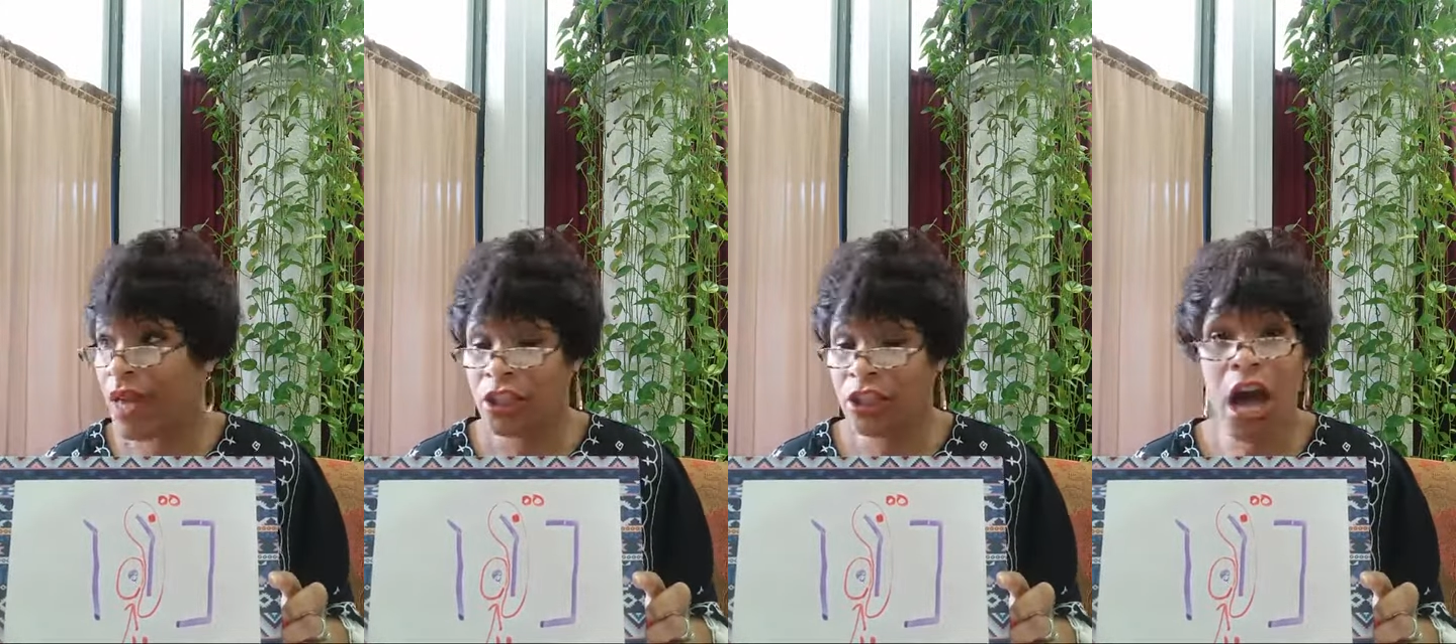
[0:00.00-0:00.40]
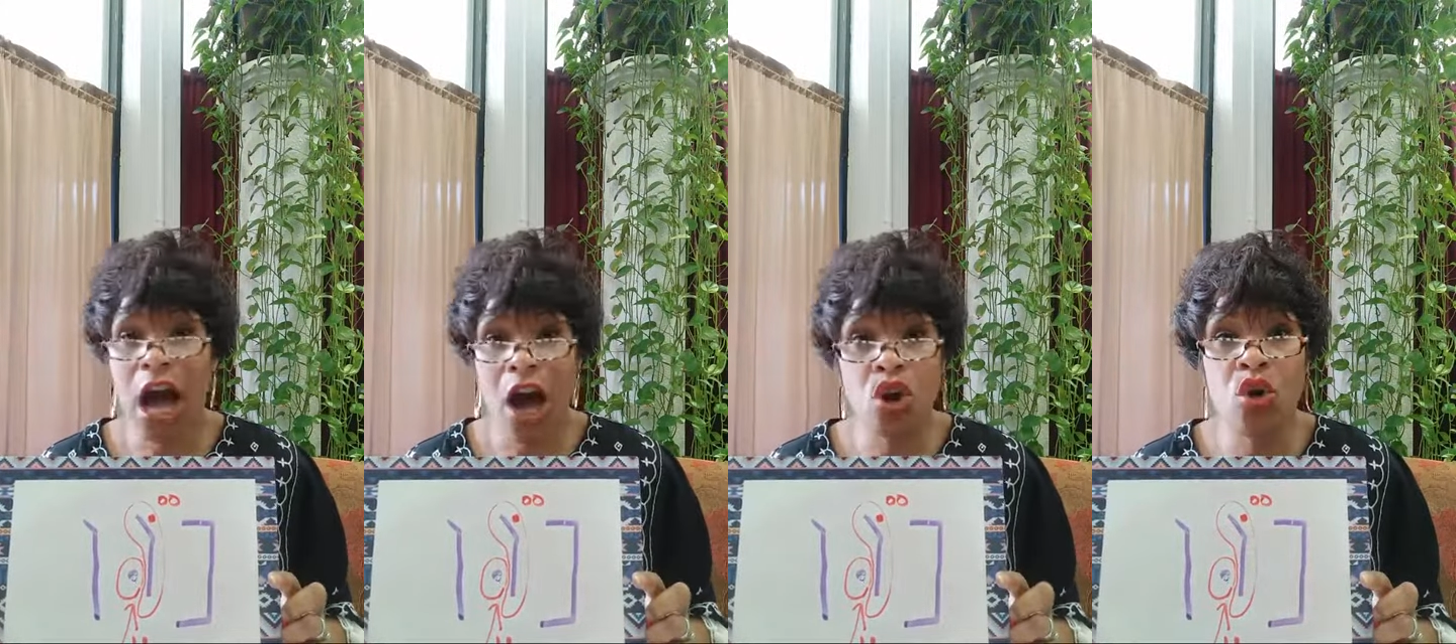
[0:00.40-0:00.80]

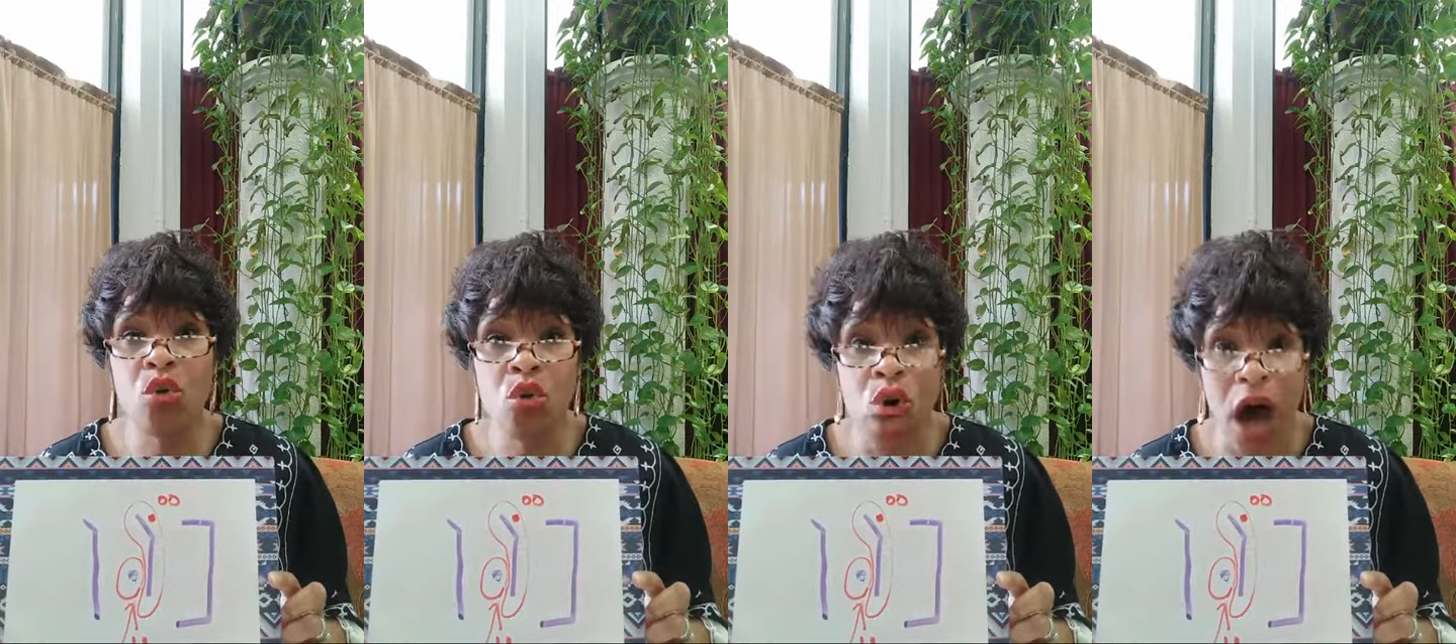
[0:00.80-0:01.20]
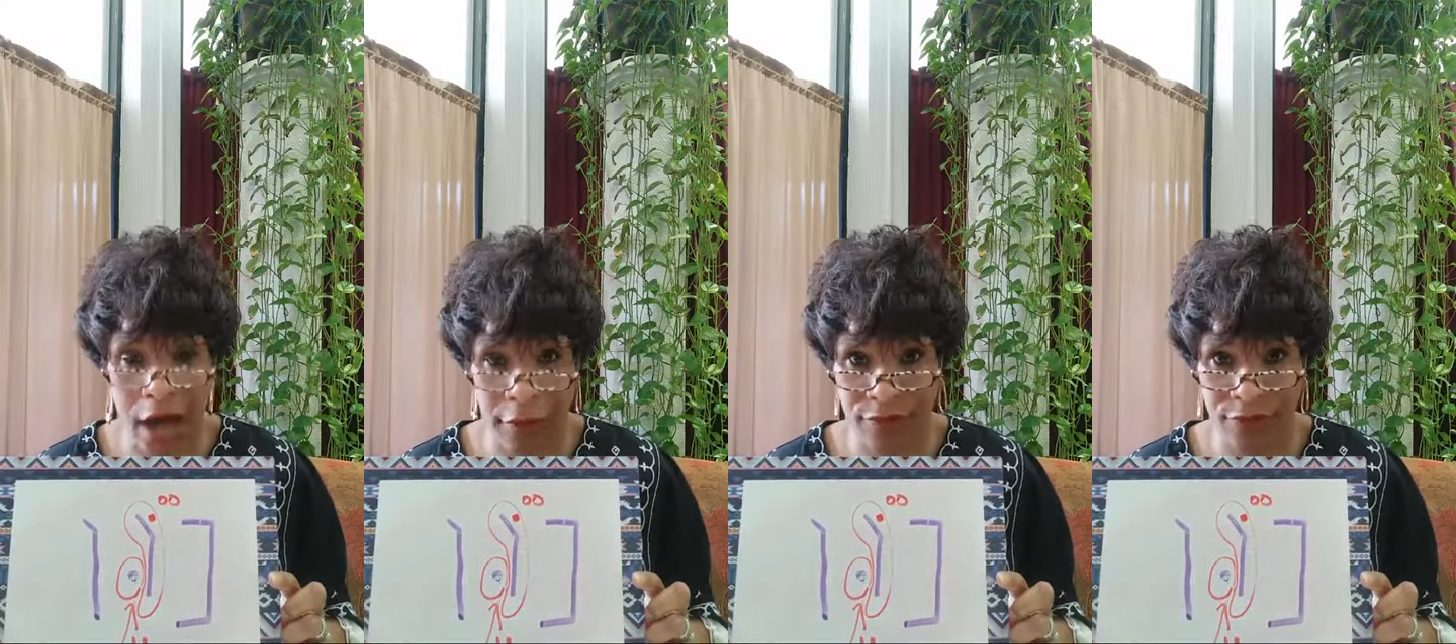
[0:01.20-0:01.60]
Yahuwah
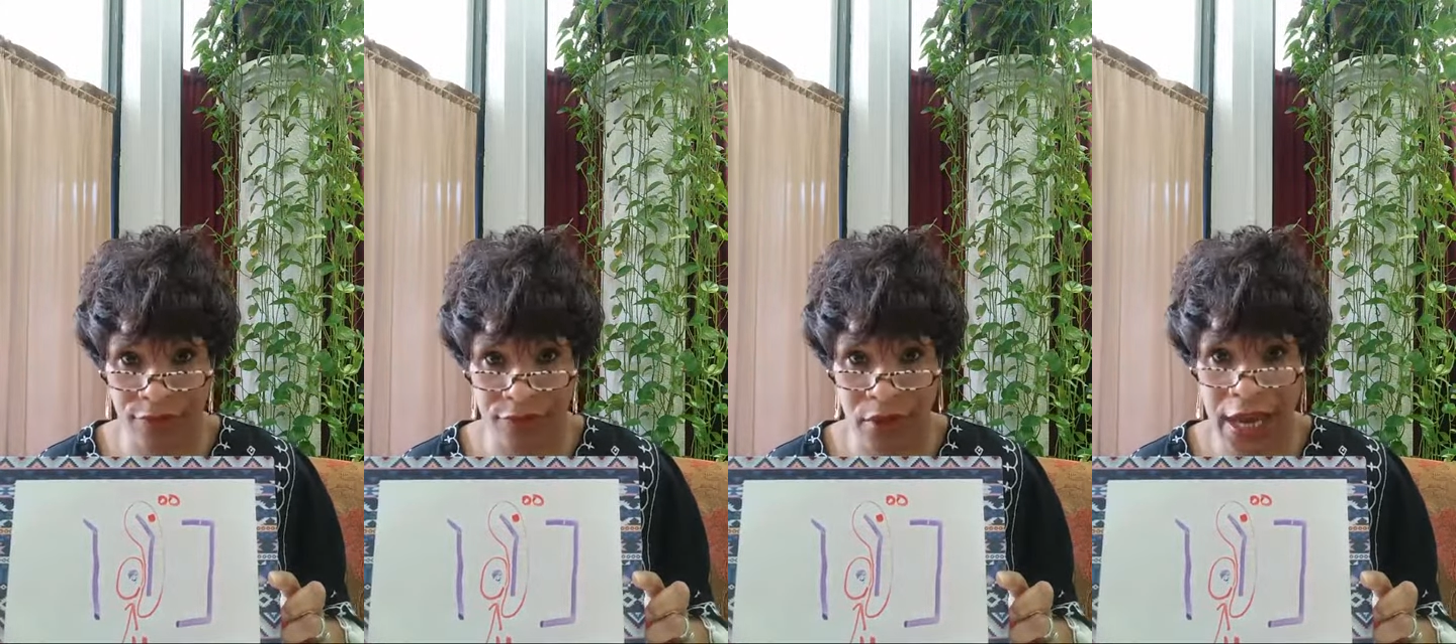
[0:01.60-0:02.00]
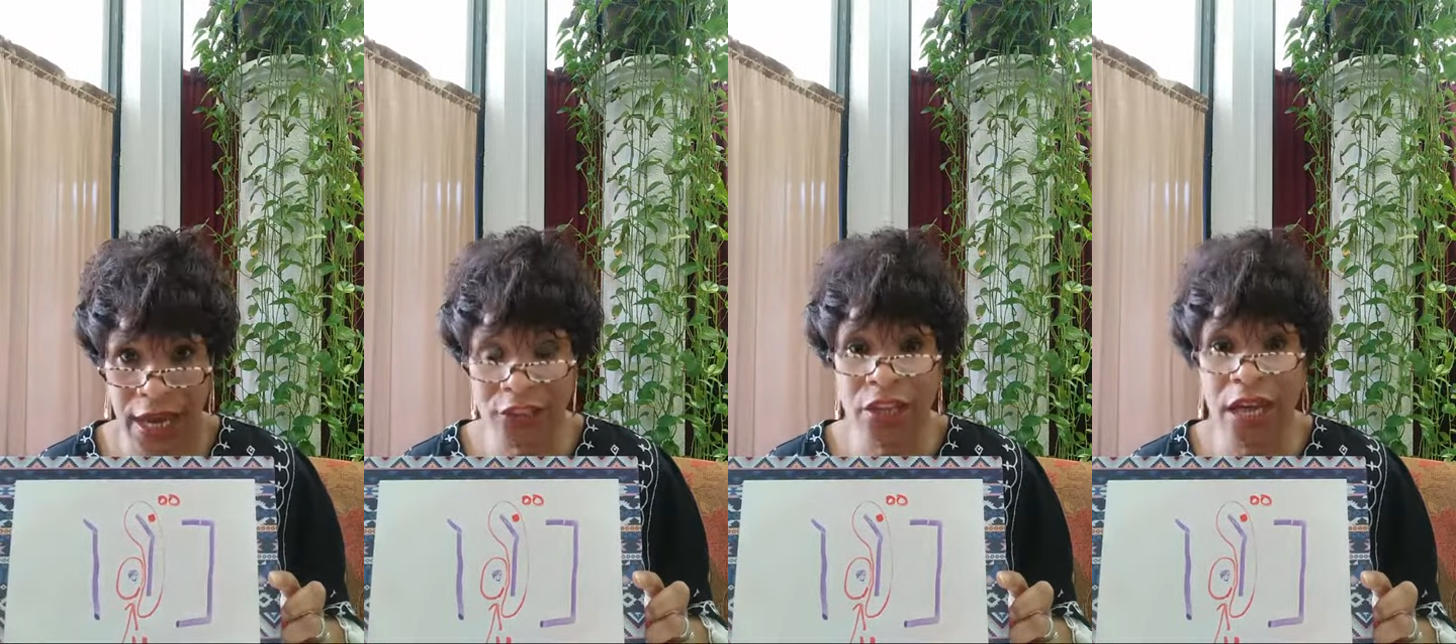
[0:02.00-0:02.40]

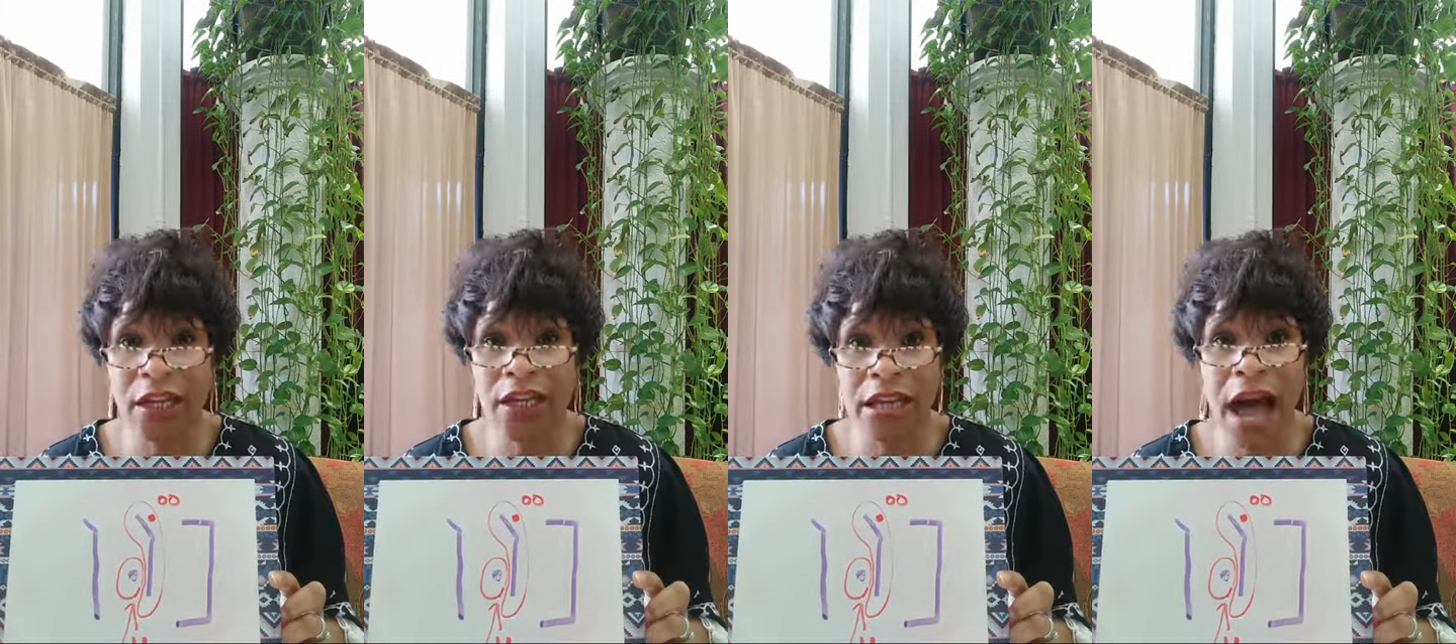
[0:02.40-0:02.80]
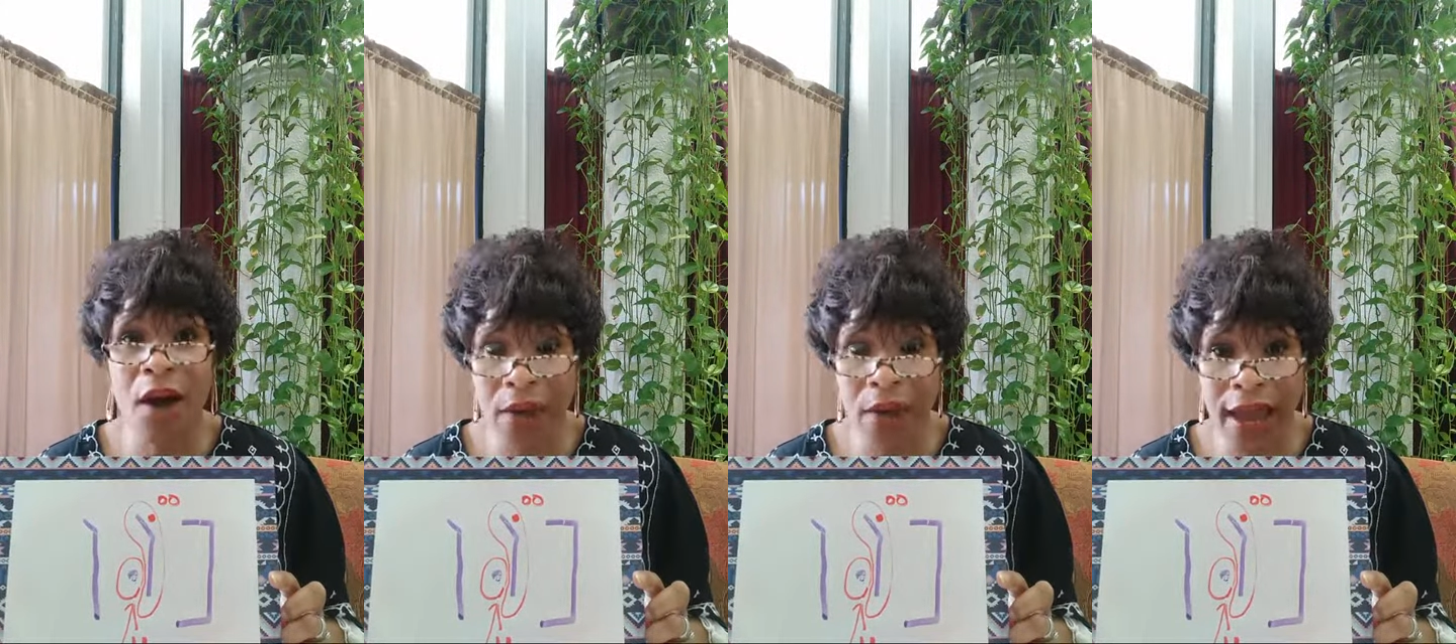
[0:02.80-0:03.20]
instead of
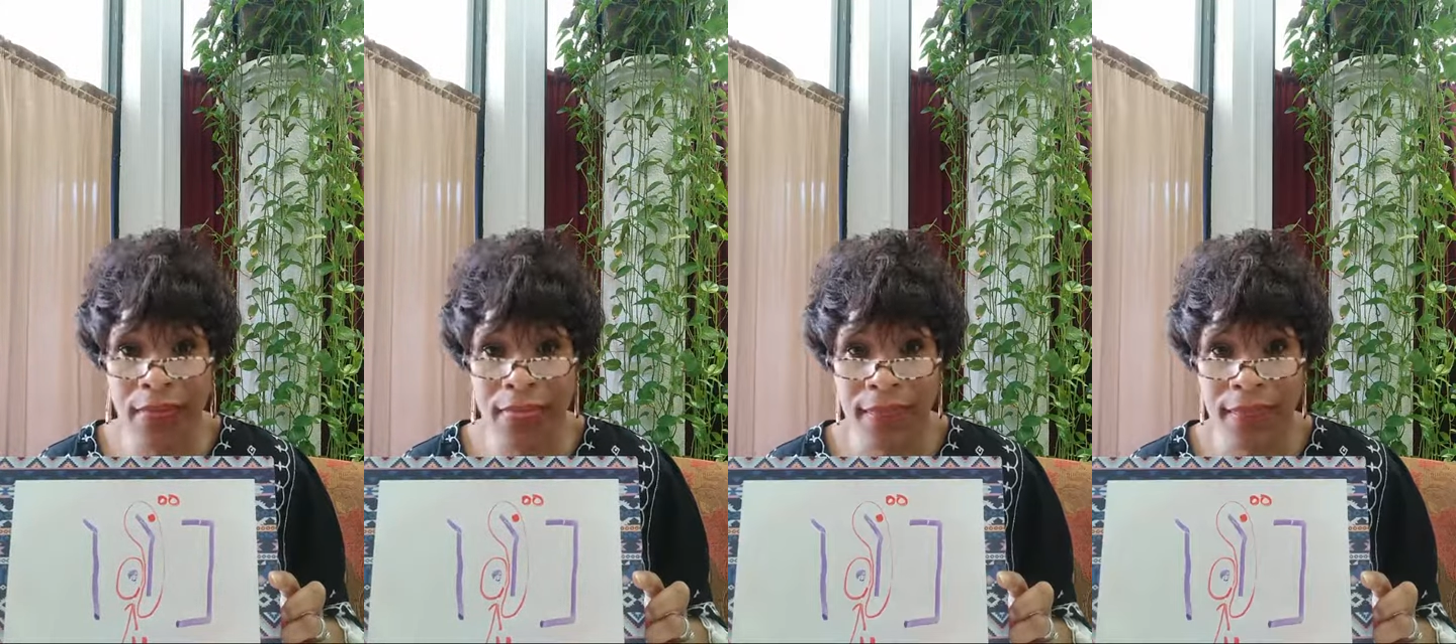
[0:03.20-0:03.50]
Yahweh.